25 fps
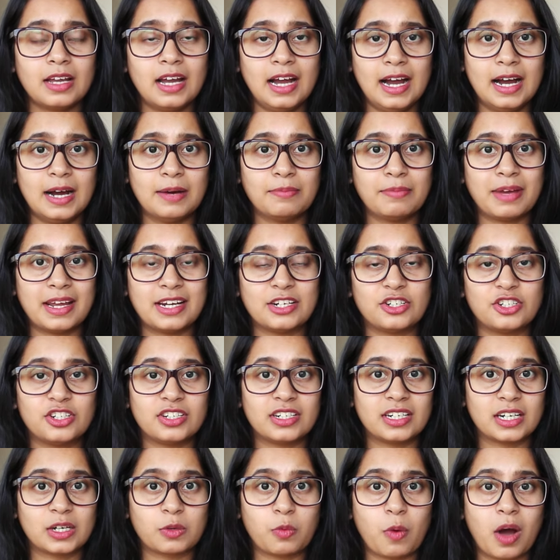
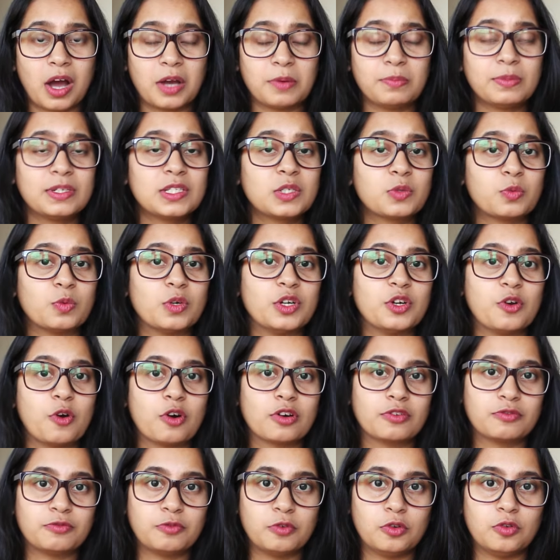entry requirements were
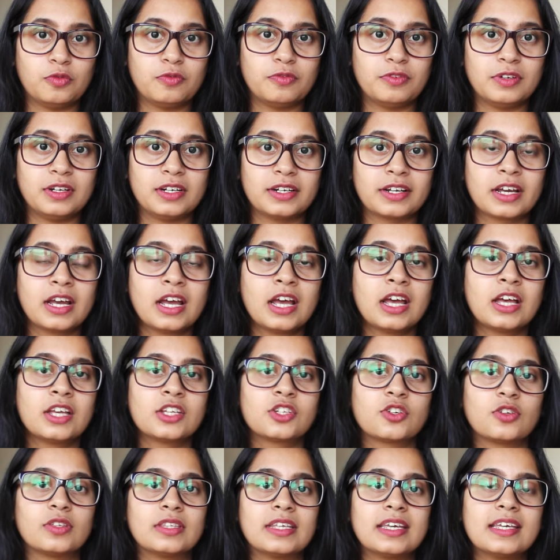not fulfilled.
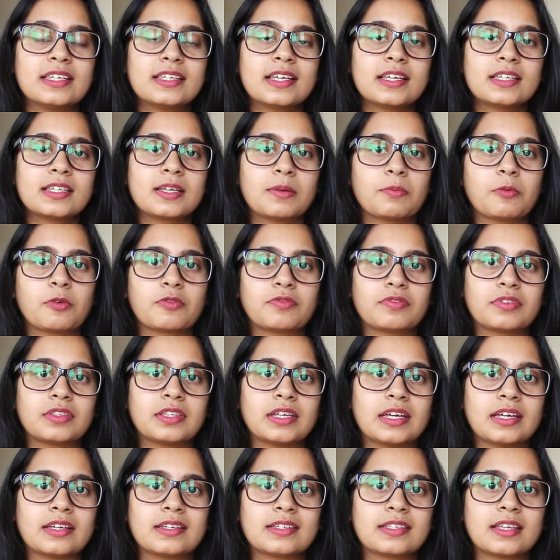So these are some of the
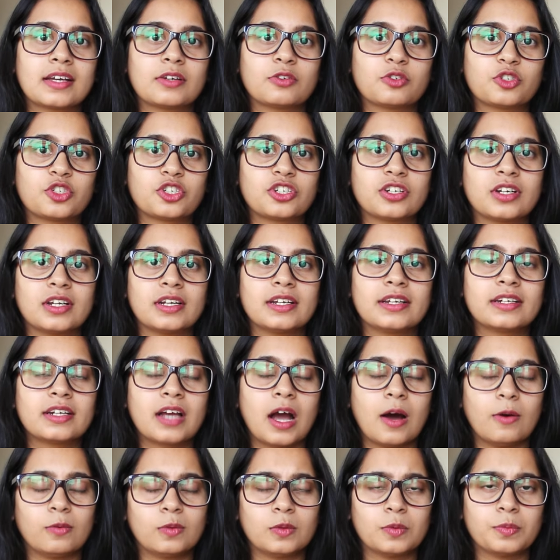things that Australian
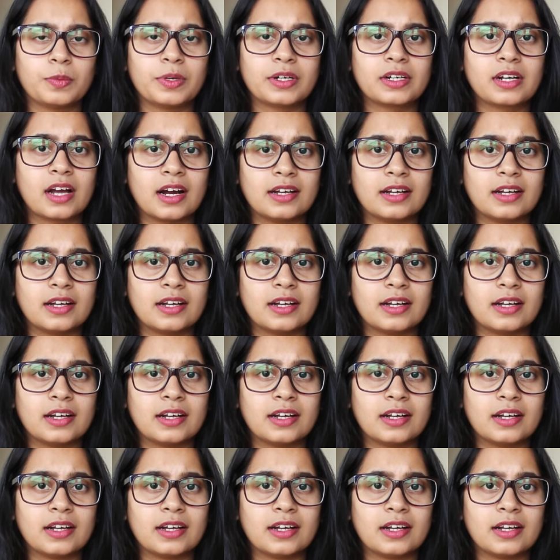government